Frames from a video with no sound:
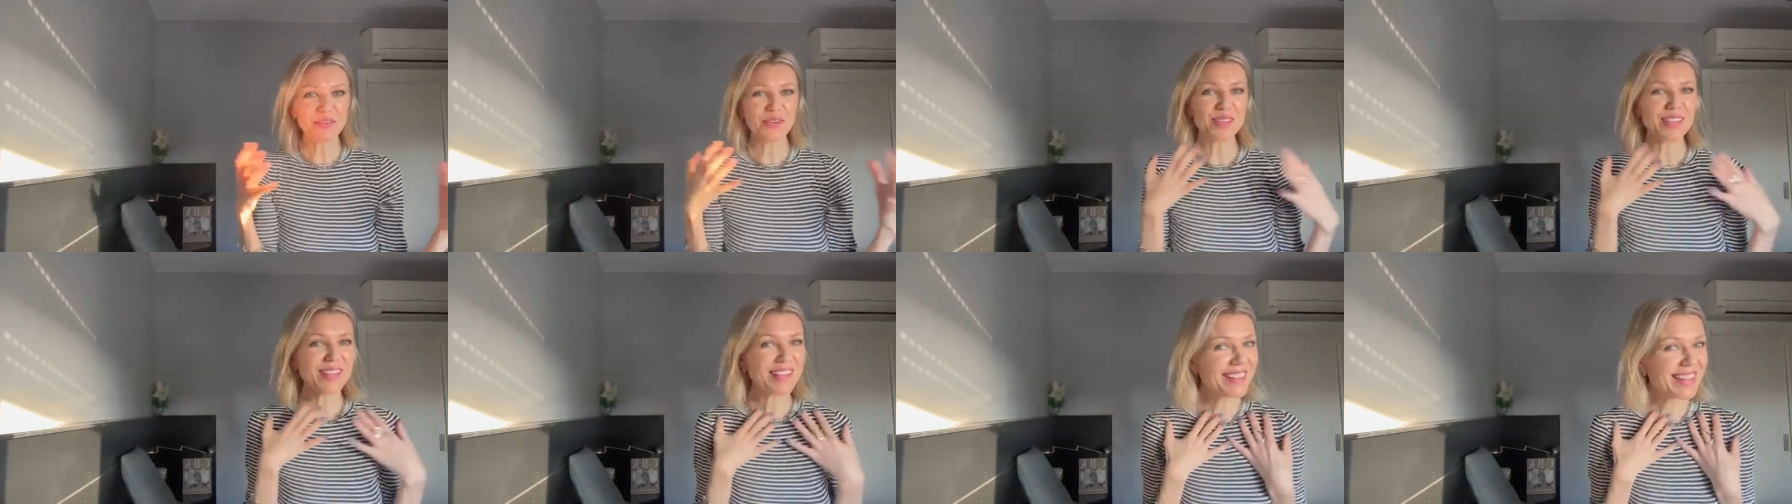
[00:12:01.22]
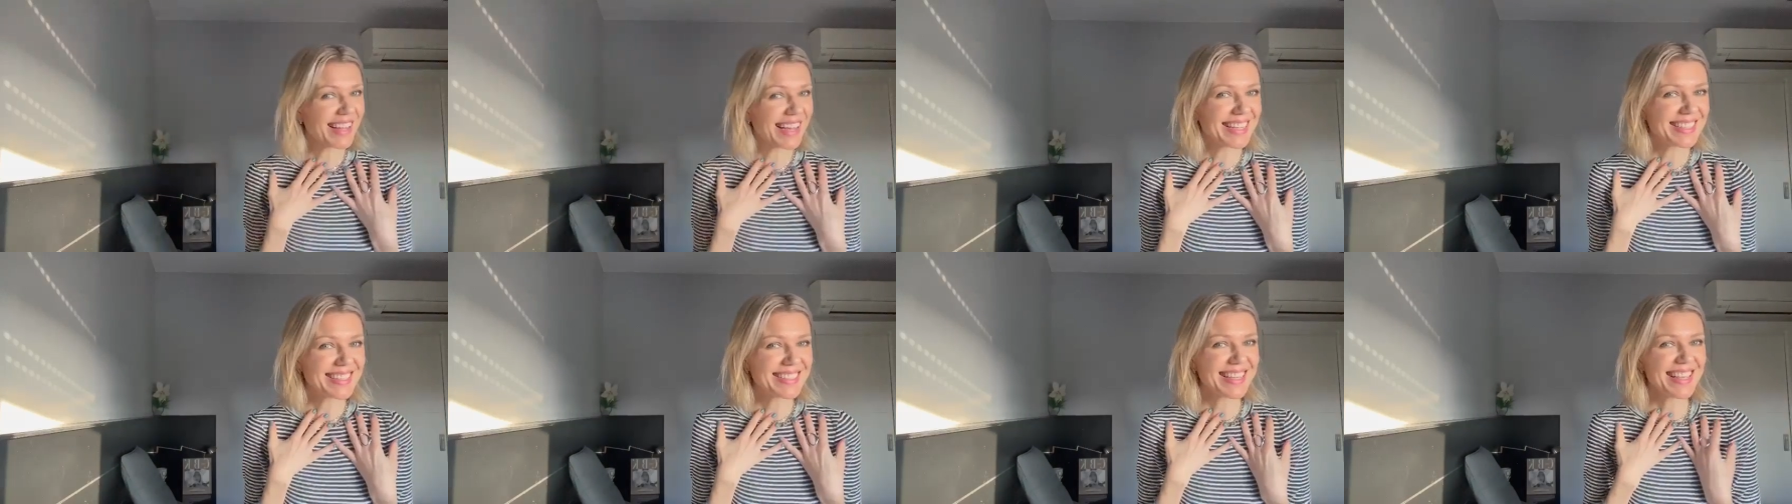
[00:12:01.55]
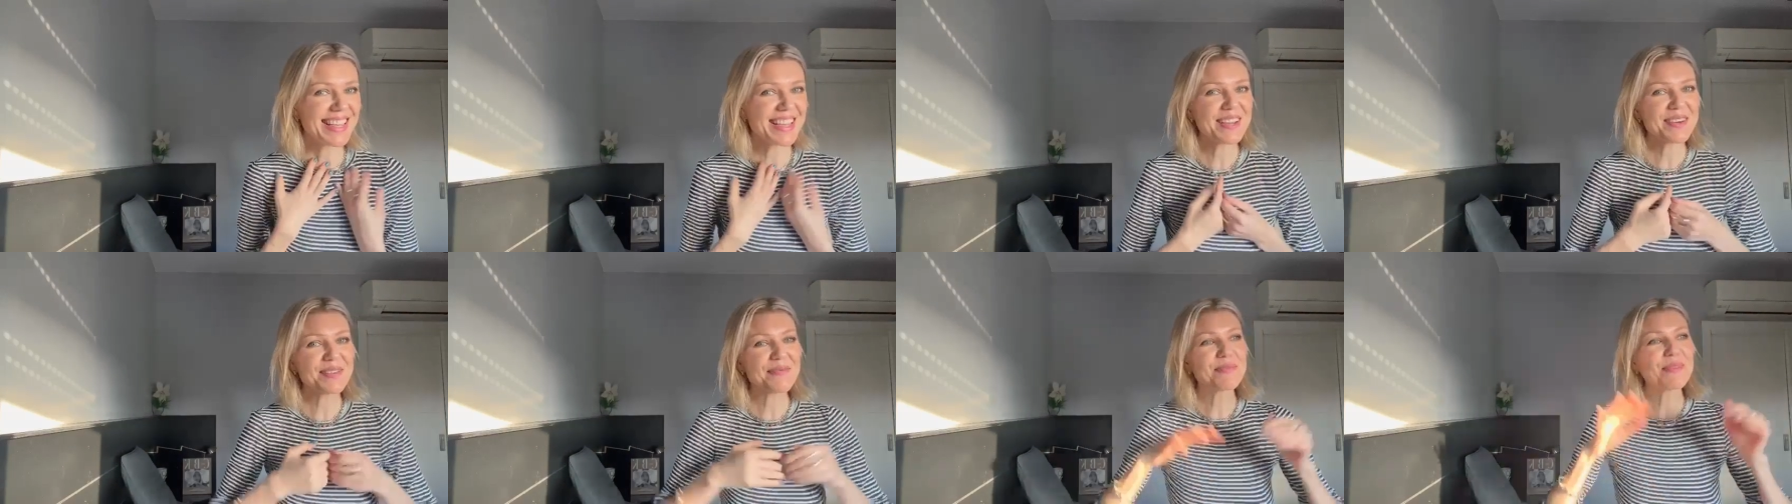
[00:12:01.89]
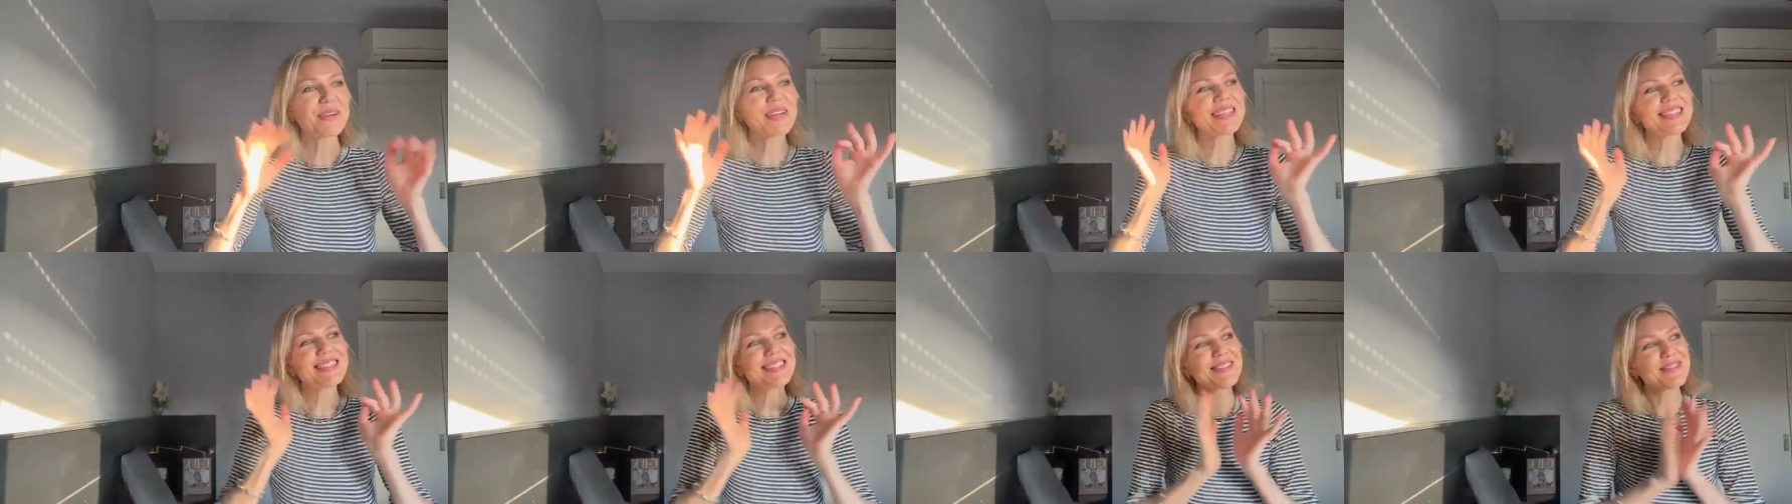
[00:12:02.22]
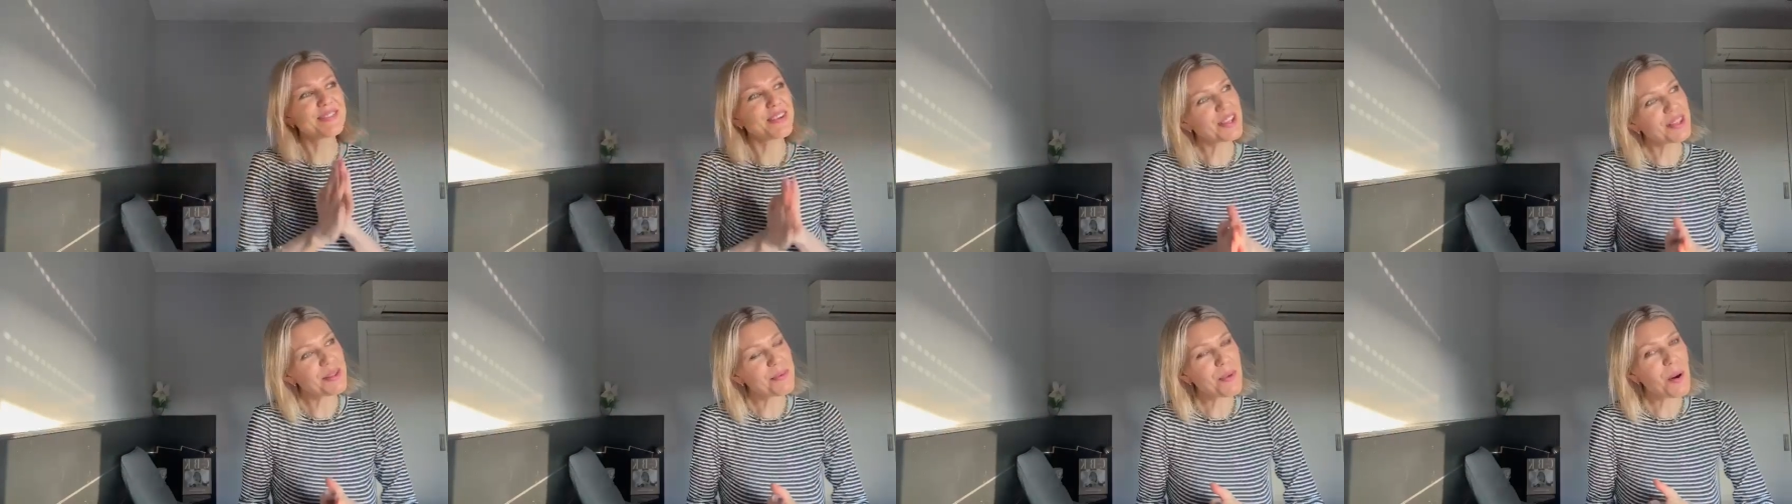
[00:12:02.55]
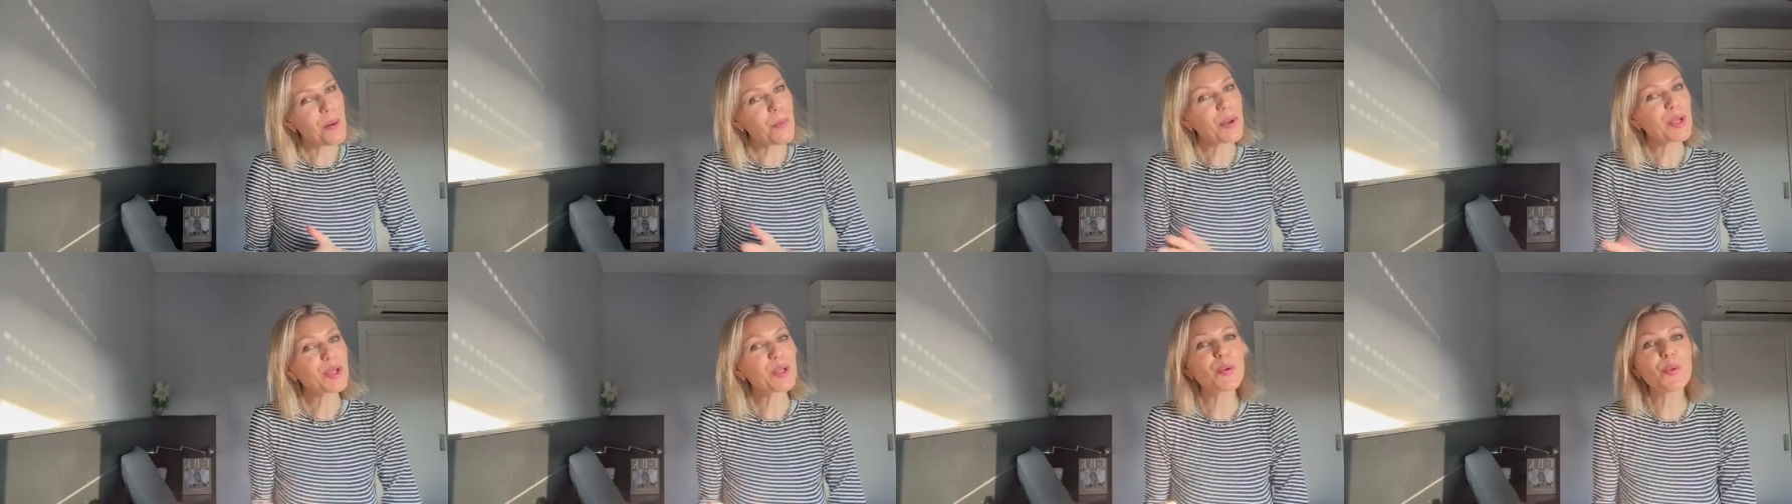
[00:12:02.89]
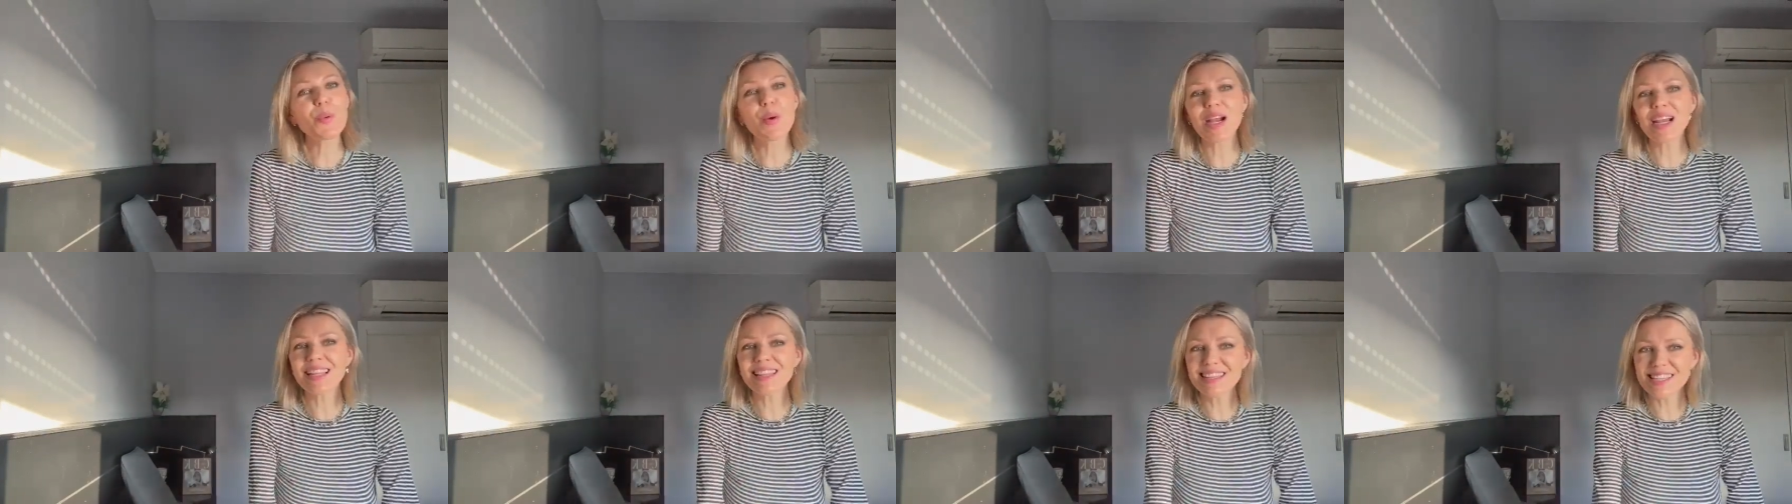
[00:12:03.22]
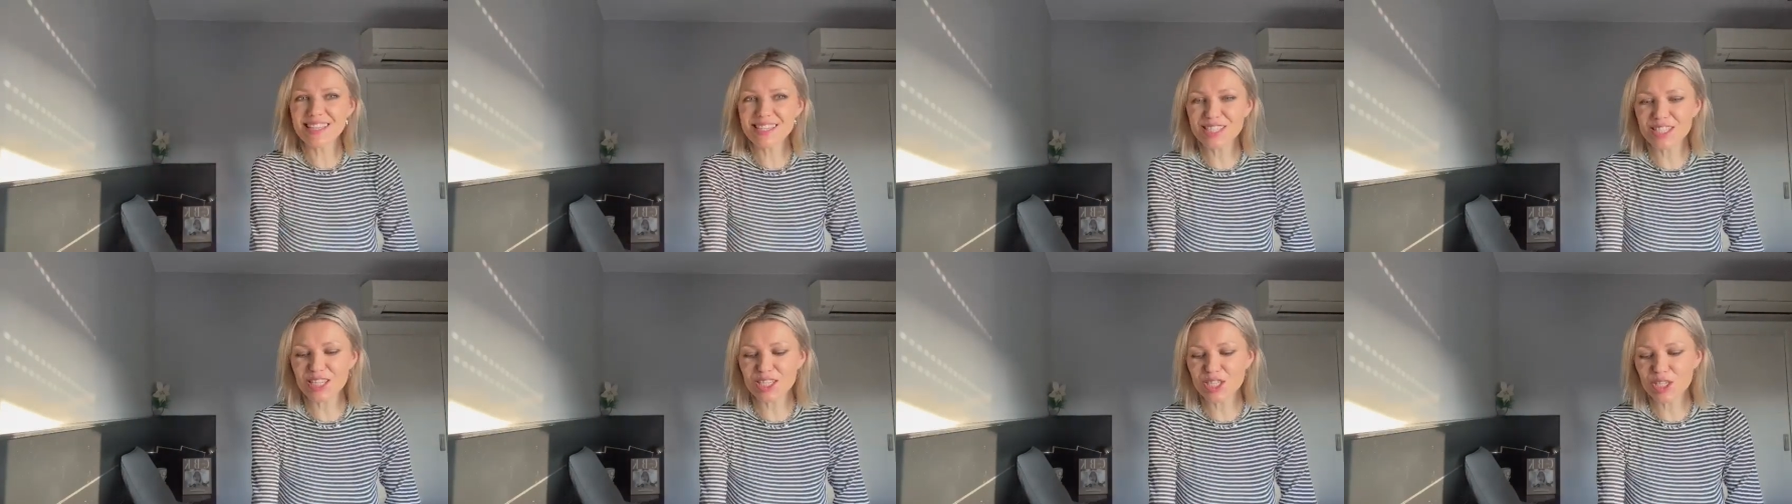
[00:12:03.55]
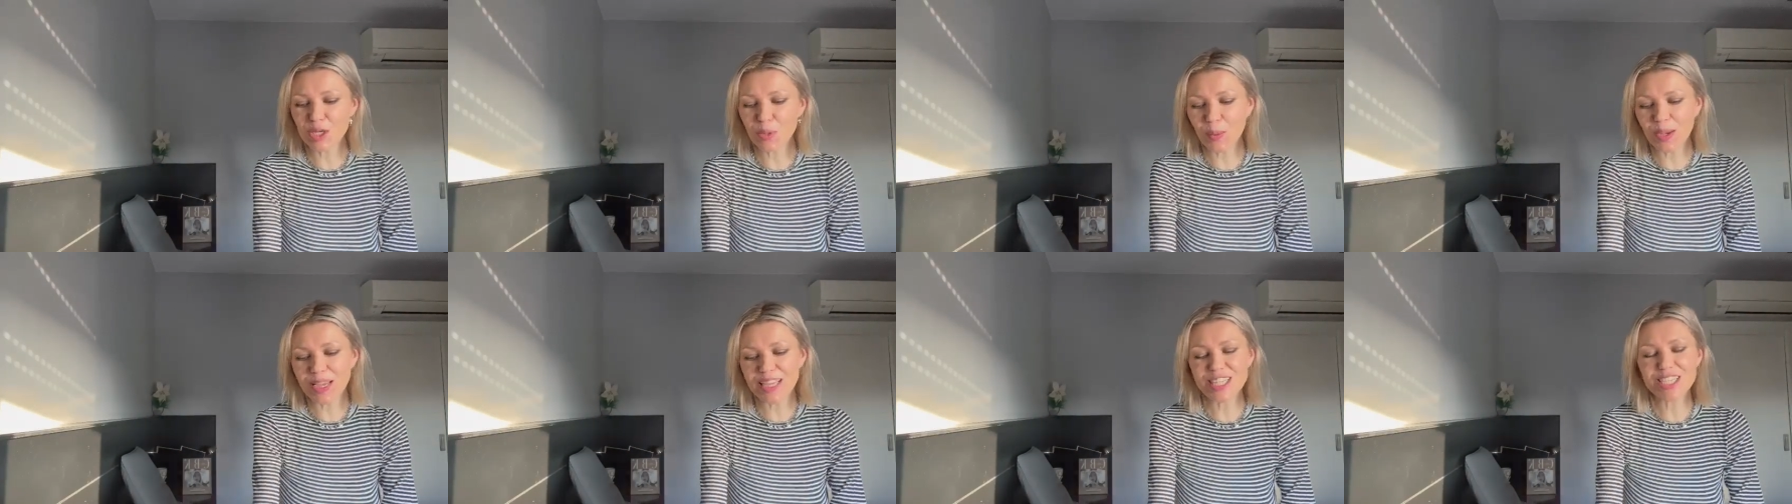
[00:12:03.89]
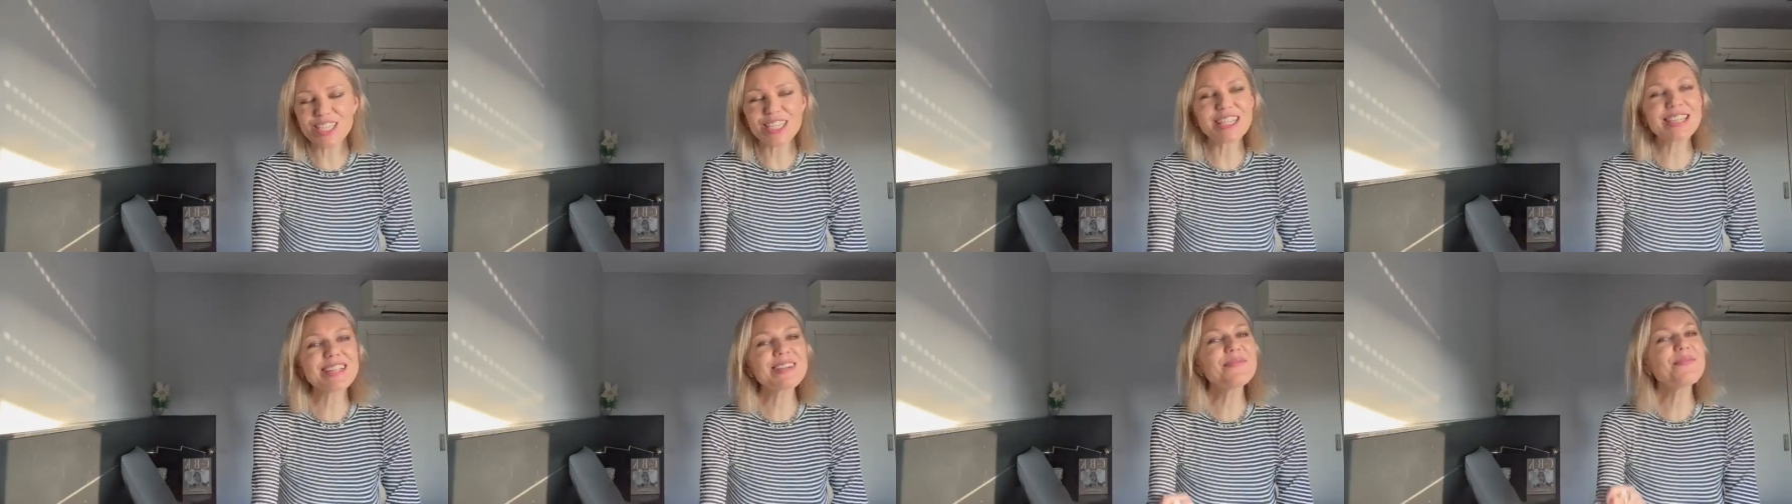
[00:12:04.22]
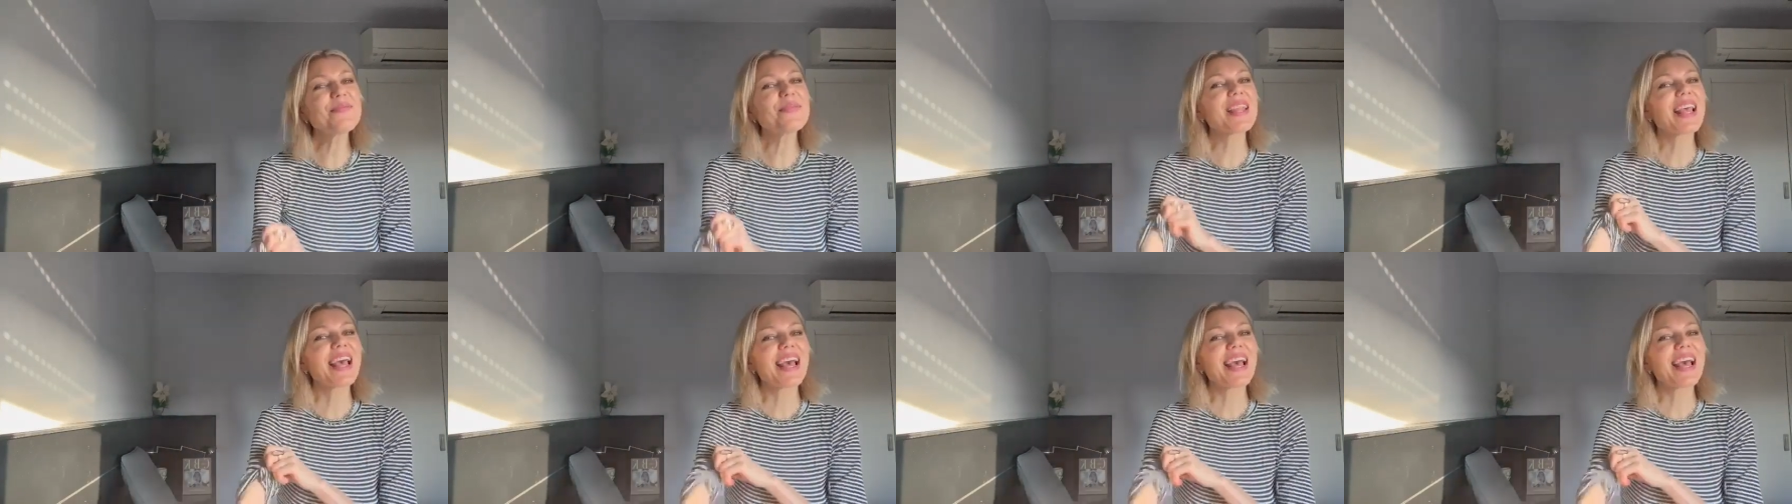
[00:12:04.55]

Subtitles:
for the lighting, but for the moment we're in this situation.